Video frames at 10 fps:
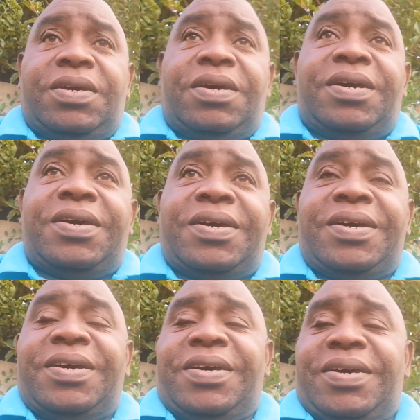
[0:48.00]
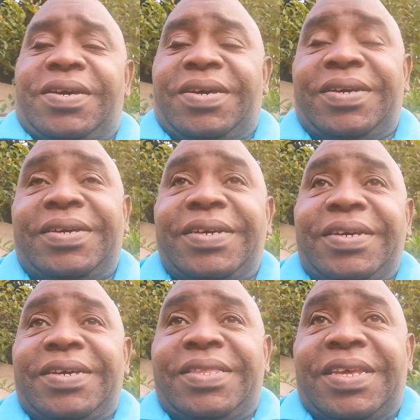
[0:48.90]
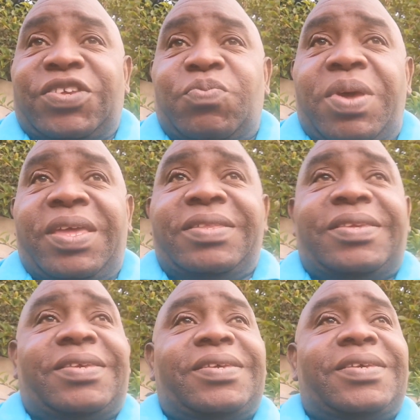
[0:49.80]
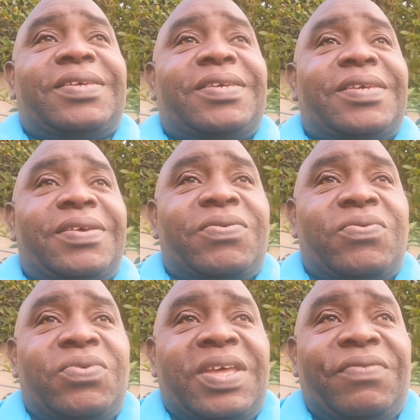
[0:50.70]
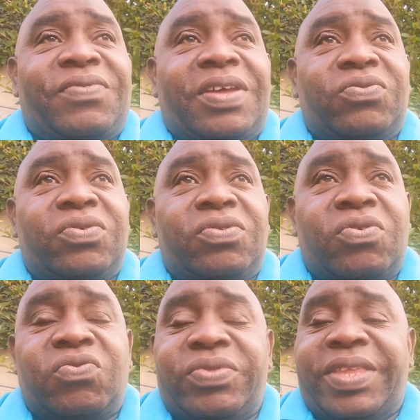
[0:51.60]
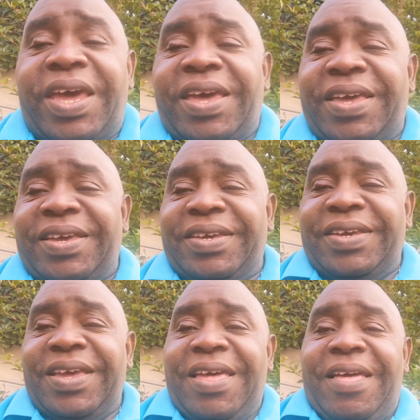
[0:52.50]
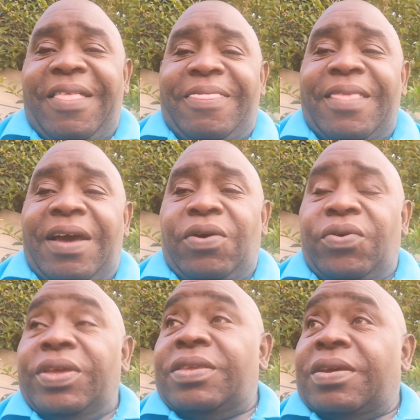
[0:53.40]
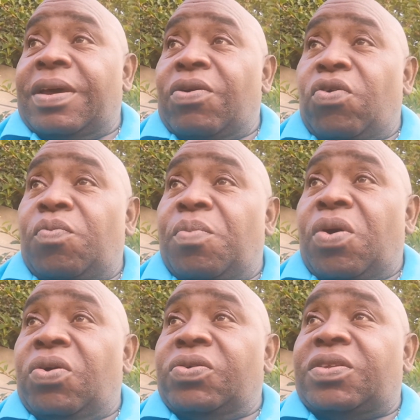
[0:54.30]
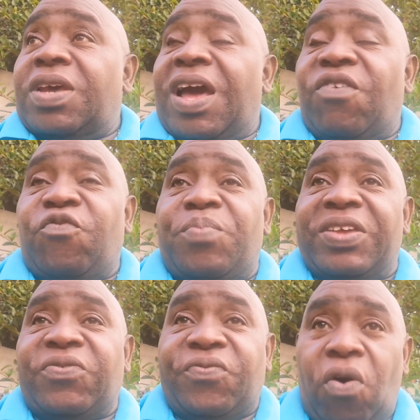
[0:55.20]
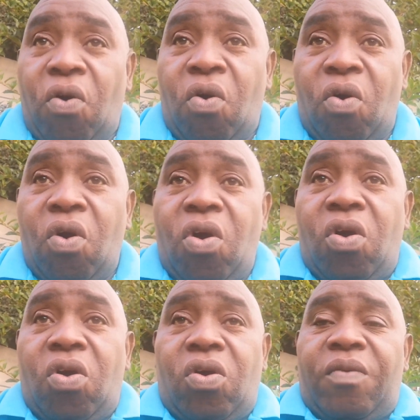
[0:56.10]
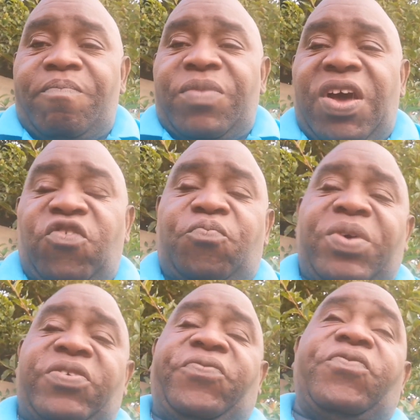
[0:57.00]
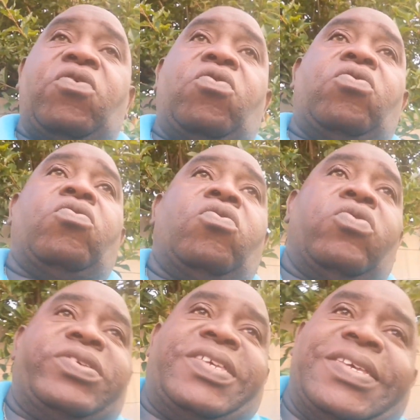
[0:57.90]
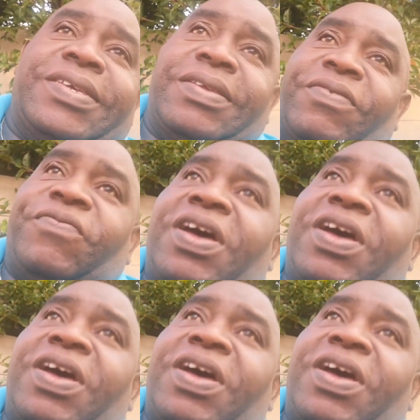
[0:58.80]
Uh, this means good afternoon or good day. Now it's almost 4:30. 4:30 or 6.